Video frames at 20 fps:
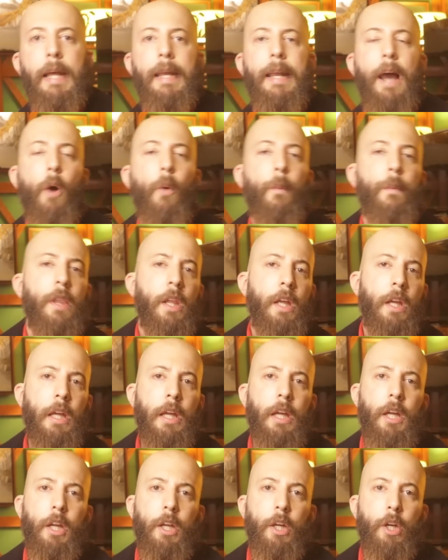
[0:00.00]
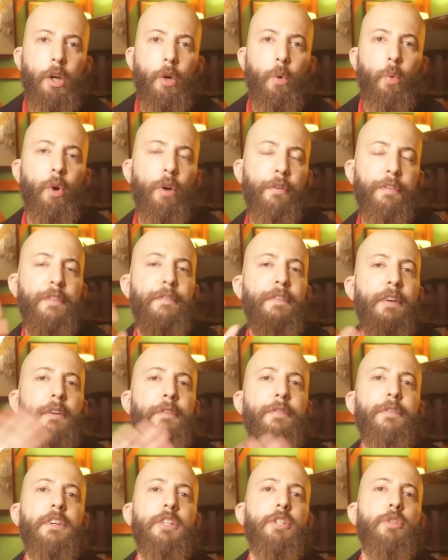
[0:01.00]
Now, one of the very
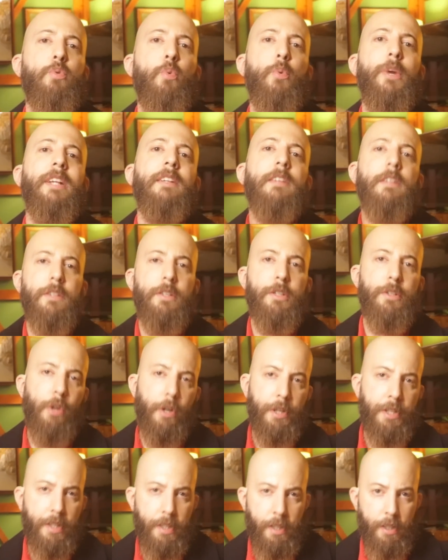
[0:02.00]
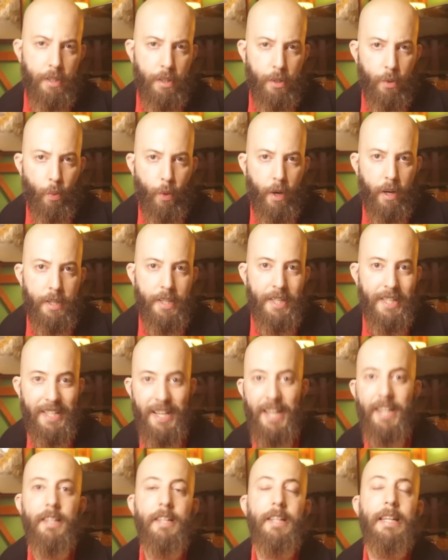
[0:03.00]
first written sources where
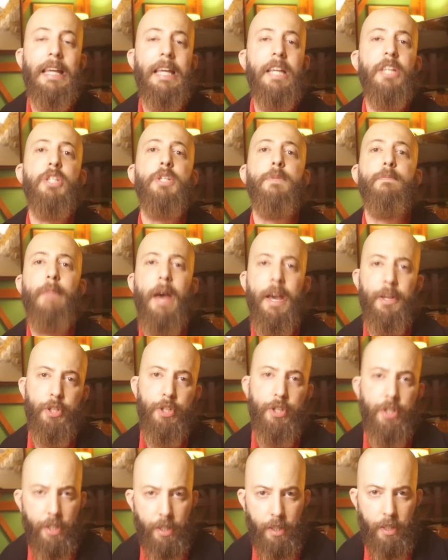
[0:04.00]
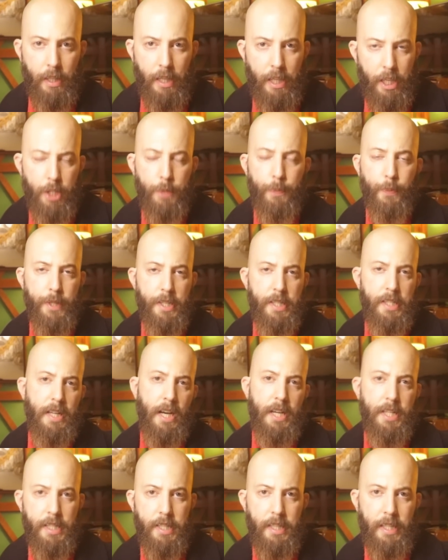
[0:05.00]
Satan is mentioned is
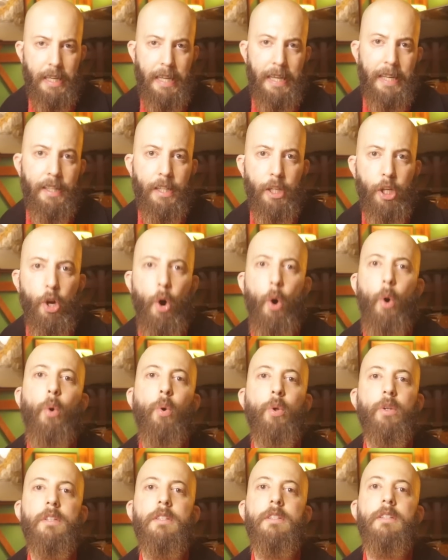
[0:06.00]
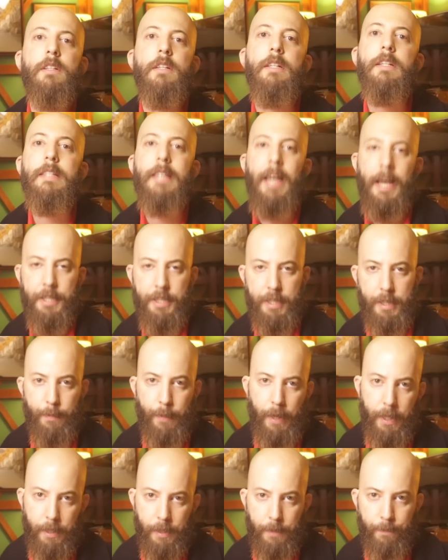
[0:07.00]
precisely in the Old
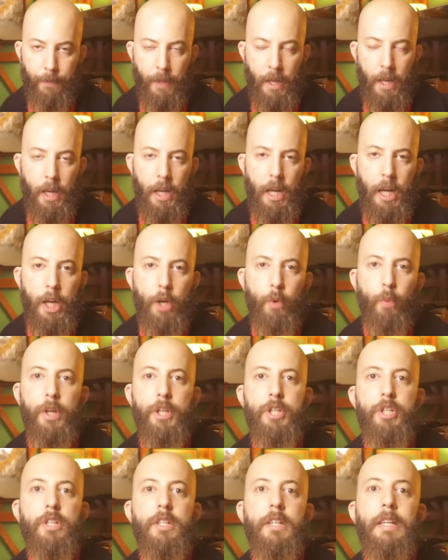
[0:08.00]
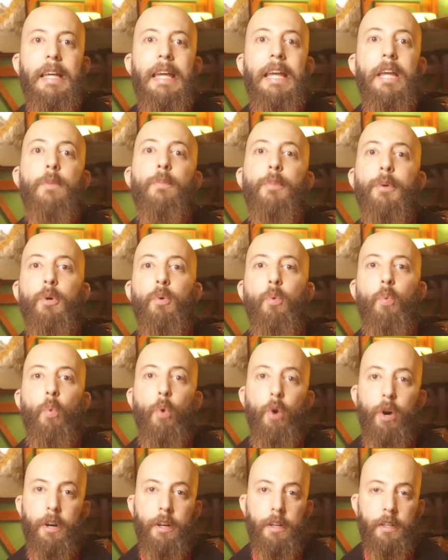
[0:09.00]
Testament, in which the Hebrew
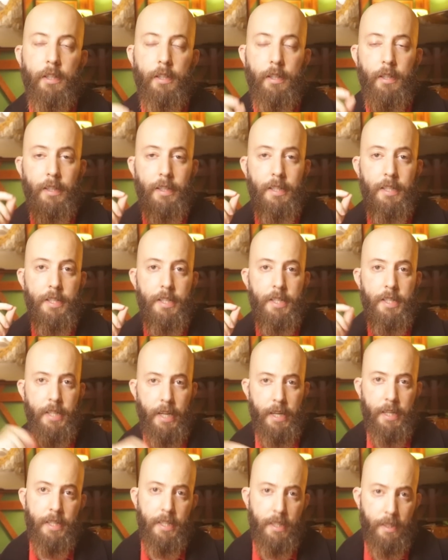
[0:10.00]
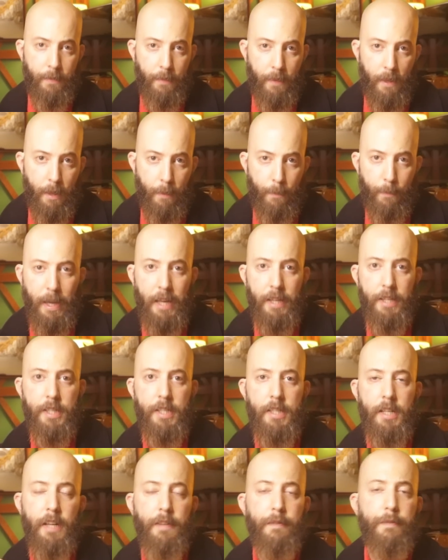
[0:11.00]
word Satan
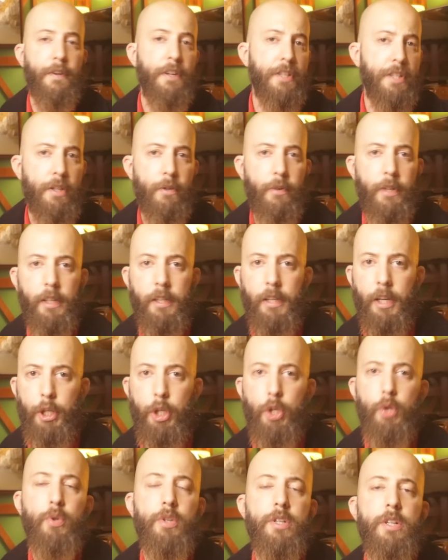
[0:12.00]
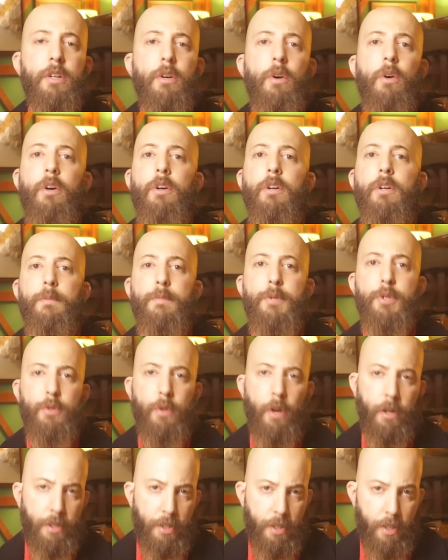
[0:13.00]
means adversary, accuser, or
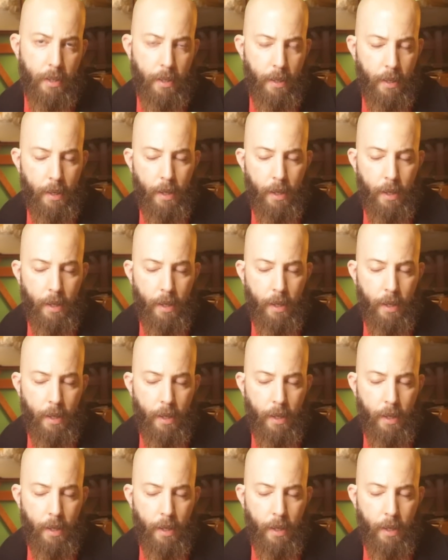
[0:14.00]
obstructor.